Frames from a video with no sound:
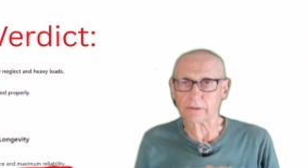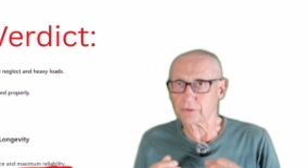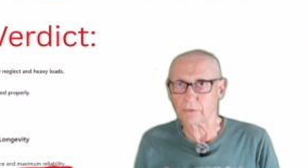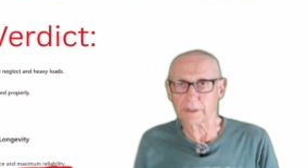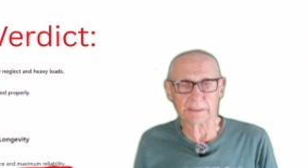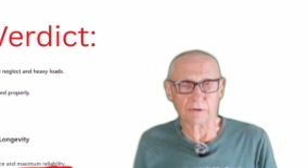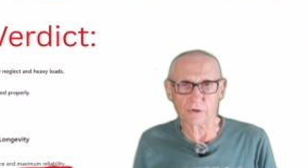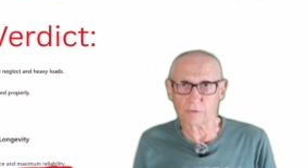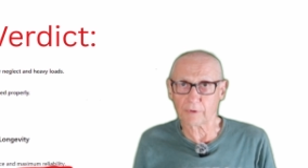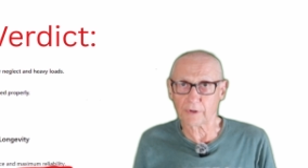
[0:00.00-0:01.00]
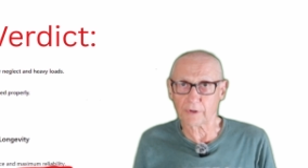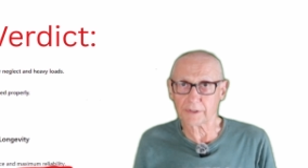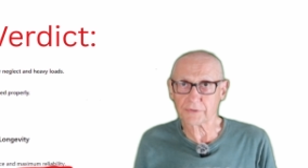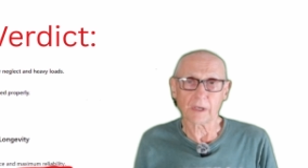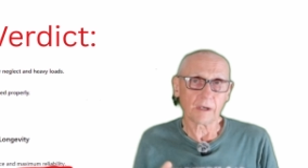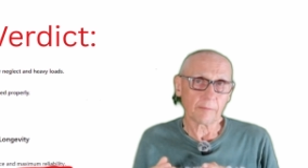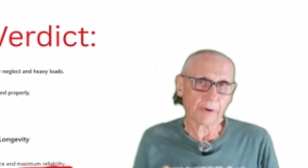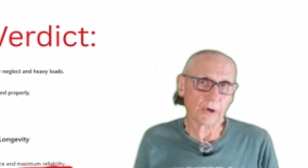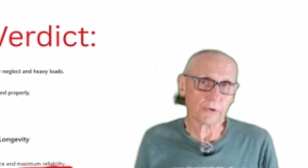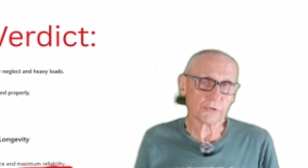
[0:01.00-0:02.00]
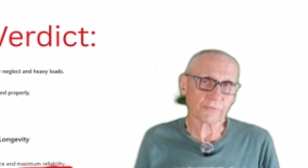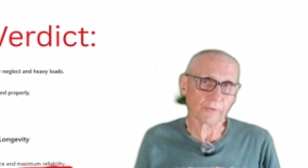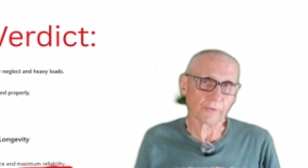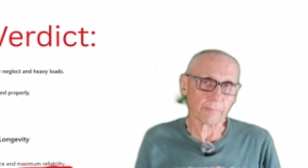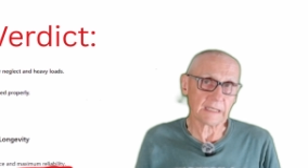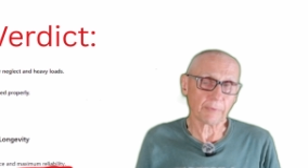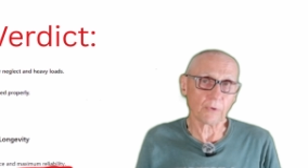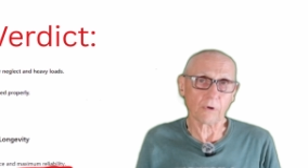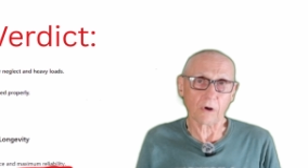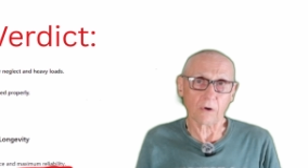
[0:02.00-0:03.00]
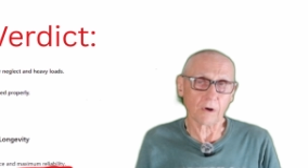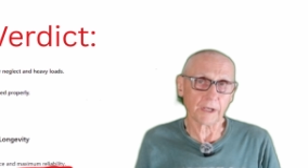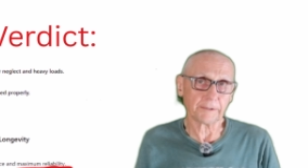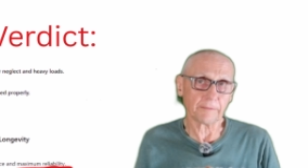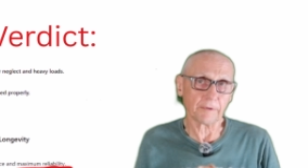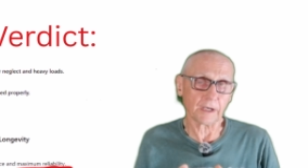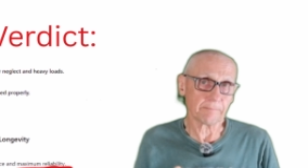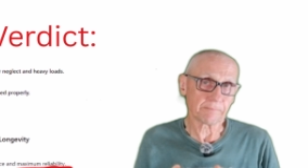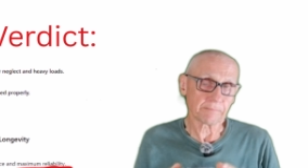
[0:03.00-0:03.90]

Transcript: You read numerous posts from people on uh,